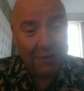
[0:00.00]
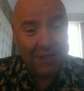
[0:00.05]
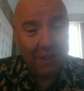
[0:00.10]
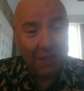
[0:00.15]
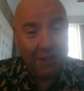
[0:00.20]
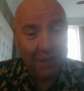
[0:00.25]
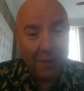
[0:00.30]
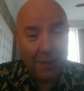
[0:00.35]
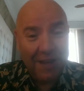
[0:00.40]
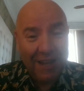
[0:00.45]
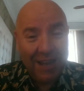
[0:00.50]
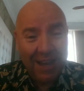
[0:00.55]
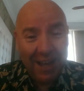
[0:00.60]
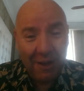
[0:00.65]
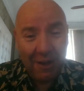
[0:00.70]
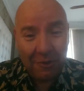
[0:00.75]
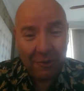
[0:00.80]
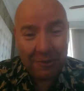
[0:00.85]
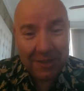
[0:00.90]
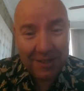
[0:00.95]
decide to buy
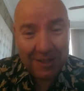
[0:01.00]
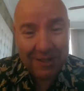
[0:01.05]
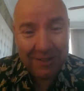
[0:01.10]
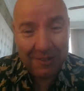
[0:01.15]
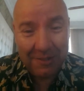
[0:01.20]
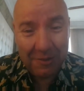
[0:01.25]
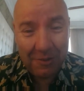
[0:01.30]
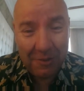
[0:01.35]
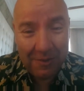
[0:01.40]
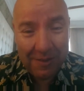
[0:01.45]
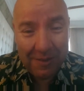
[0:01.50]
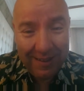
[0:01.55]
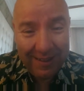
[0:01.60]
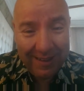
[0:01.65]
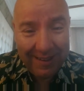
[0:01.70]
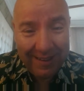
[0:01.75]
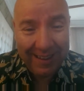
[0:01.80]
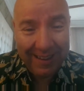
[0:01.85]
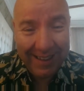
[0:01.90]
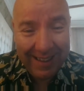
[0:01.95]
a house.
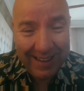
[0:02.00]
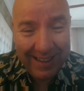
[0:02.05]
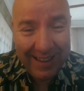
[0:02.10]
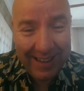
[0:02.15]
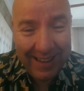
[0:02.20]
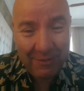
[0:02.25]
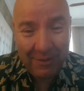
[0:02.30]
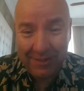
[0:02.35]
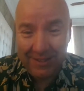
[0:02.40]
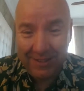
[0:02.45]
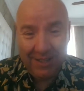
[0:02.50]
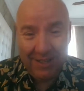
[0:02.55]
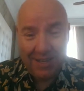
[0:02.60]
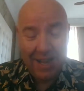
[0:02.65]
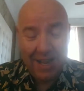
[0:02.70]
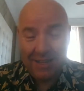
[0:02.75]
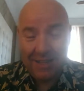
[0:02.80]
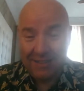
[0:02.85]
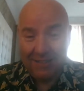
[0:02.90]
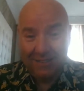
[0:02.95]

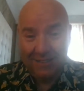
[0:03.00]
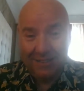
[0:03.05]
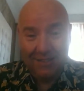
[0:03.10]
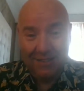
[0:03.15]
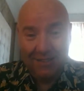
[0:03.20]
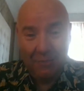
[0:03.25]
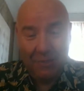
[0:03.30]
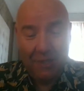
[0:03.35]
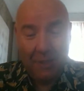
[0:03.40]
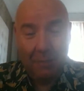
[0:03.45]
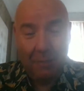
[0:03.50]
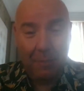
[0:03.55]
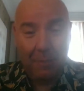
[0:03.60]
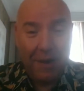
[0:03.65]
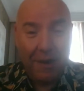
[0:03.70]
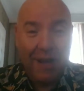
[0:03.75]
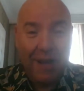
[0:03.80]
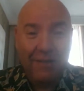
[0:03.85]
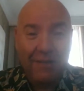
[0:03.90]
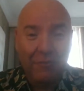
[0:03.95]
Everything that it was a
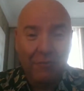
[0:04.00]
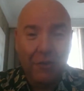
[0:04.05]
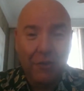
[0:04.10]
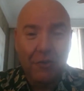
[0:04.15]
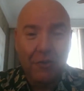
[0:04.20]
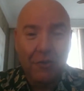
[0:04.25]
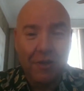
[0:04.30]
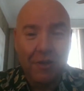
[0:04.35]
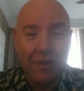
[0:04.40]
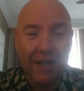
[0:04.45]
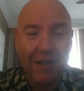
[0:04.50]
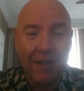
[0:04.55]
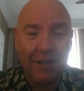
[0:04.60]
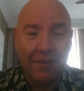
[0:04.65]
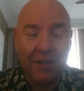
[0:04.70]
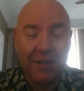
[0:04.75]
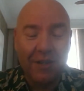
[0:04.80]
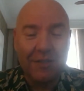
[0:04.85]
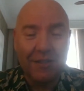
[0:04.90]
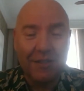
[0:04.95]
bright future
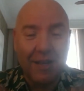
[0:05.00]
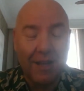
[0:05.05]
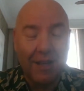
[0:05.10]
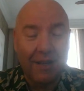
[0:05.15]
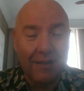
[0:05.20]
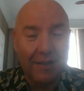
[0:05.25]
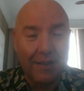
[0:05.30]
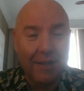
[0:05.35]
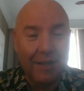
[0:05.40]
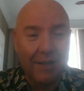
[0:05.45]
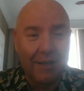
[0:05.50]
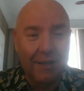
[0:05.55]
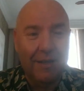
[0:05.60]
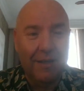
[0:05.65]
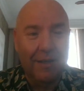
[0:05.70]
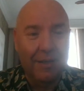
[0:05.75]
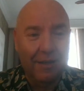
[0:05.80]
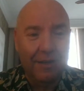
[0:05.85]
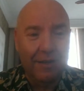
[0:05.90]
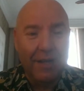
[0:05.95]
ahead of us. And
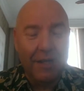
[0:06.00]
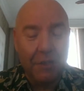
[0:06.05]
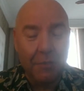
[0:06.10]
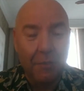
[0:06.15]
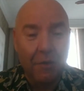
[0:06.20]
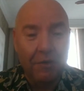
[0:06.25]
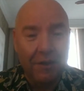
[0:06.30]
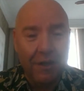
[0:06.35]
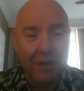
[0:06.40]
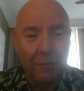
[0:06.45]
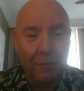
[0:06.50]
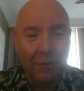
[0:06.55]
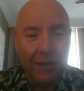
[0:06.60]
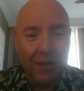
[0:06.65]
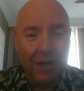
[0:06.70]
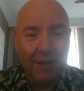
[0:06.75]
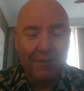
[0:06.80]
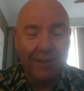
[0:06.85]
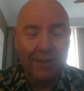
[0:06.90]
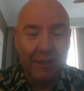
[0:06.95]
then next Monday
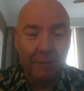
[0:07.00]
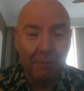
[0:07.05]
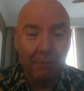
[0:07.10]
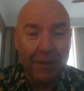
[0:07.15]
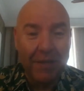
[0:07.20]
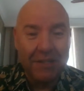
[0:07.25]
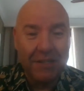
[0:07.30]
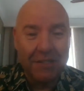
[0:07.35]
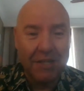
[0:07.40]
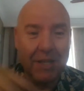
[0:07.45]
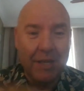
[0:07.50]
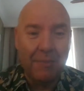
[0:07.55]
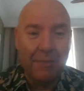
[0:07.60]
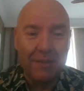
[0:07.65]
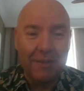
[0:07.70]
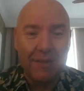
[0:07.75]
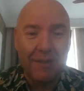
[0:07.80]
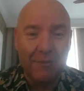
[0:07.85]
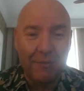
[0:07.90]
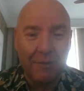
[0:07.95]
we have the picnic
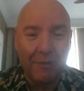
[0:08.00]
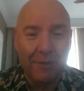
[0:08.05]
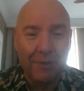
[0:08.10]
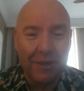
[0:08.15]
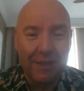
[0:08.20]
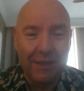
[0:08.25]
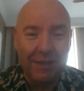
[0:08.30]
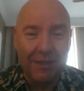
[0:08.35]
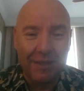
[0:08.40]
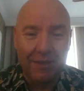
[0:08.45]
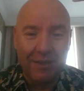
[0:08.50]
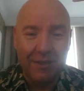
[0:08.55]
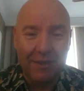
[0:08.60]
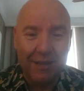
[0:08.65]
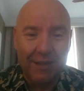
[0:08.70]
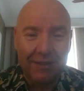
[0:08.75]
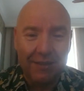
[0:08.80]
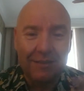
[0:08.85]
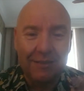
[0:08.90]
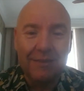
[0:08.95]
sleep, and everybody kind of like